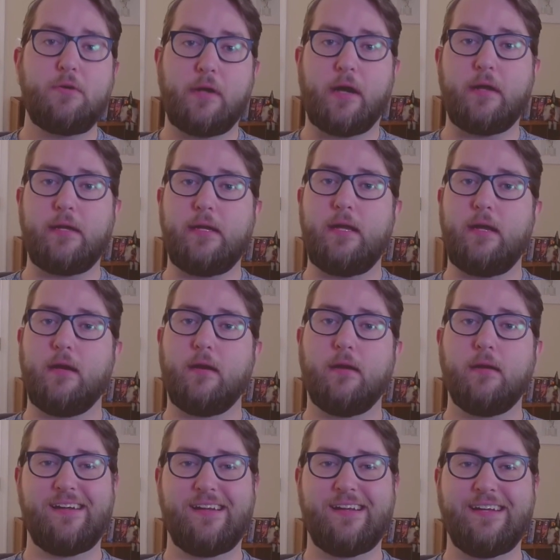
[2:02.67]
on
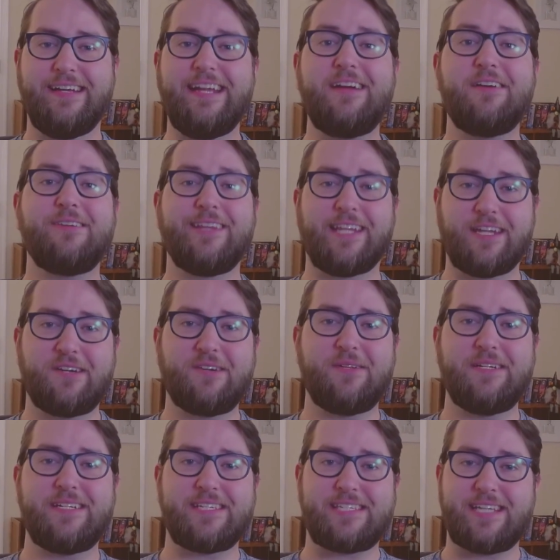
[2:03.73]
Nir. Nir
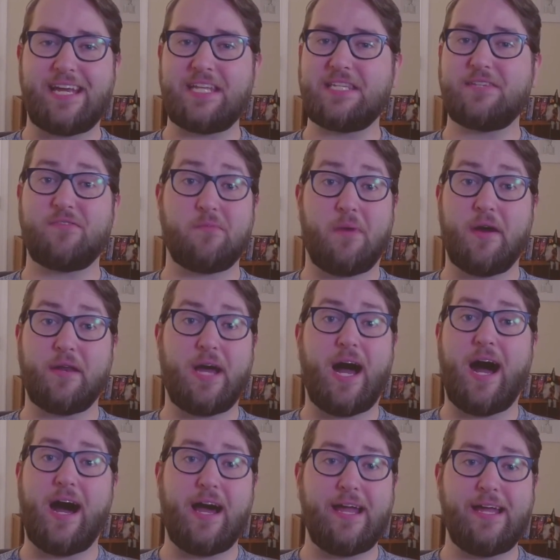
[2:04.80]
literally descends from on
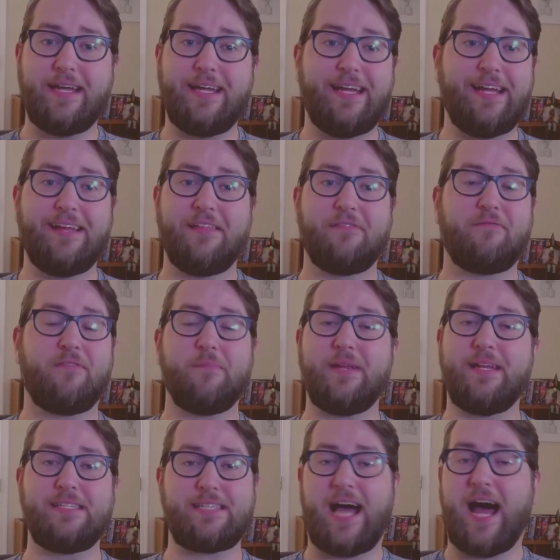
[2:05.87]
high, from
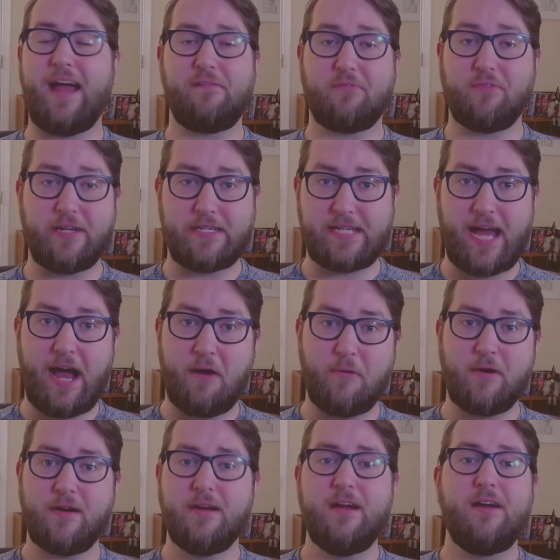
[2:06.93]
his ivory
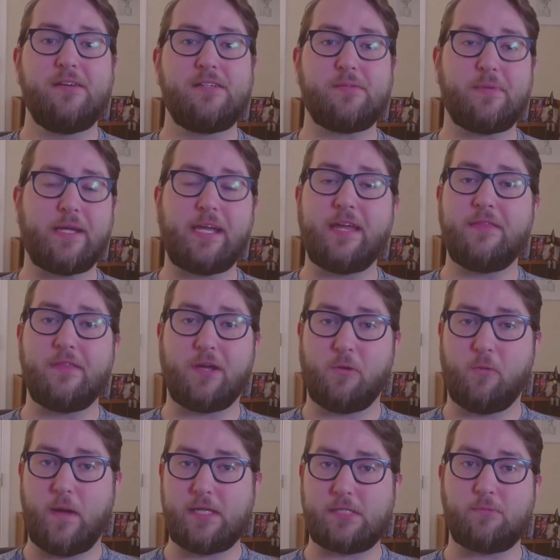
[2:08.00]
tower, to begin the
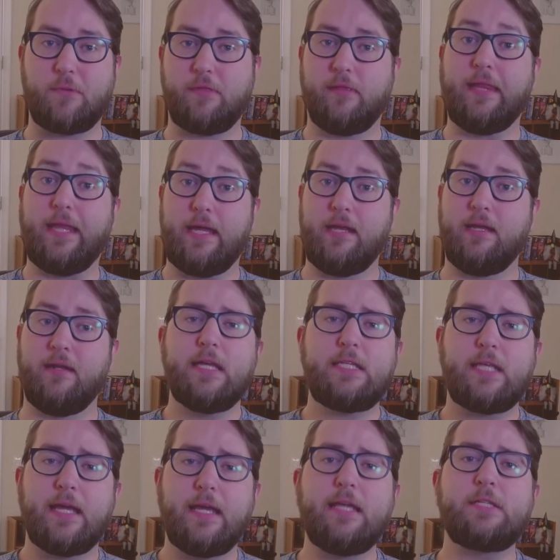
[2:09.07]
quest with Lin.
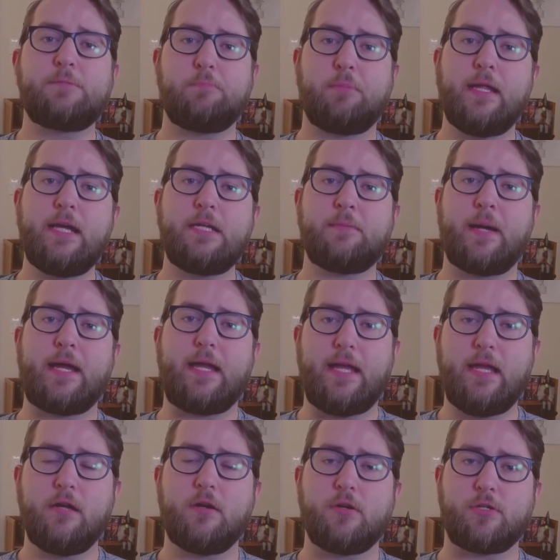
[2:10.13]
He is plagued by
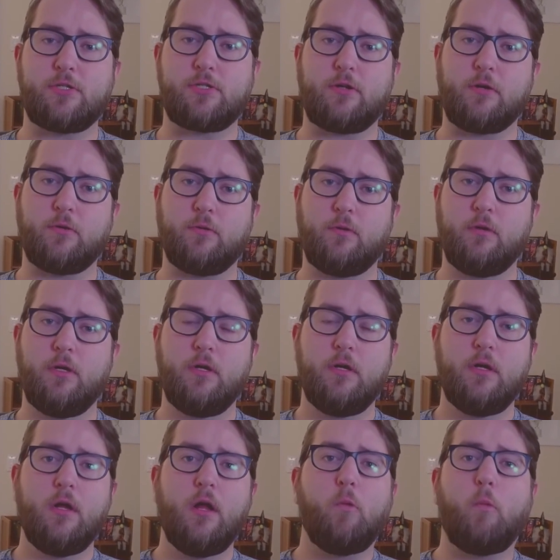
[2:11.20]
inner struggle,
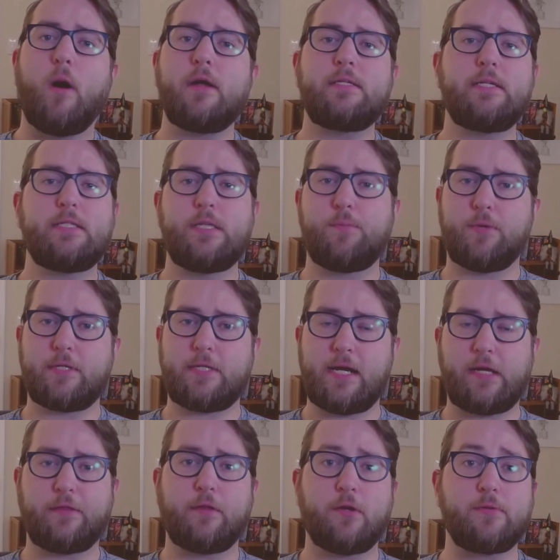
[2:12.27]
wanting to
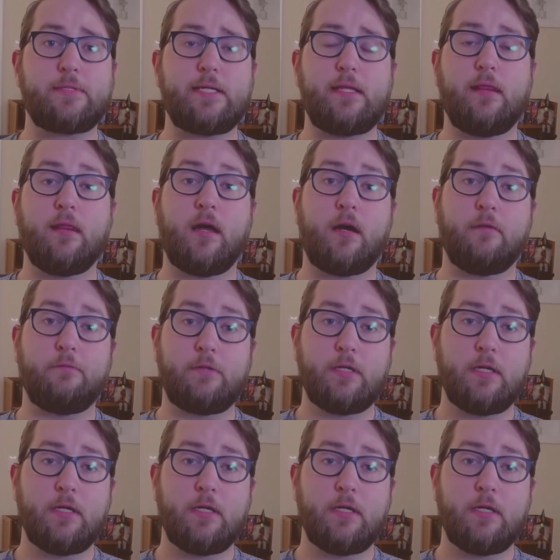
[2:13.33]
protect those he loved,